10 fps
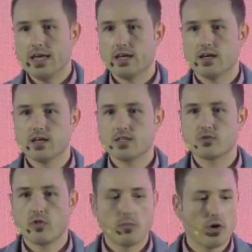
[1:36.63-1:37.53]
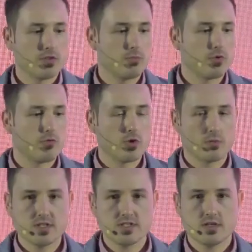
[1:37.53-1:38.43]
it's all about
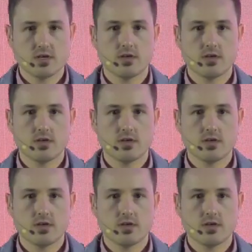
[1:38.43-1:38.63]
performance,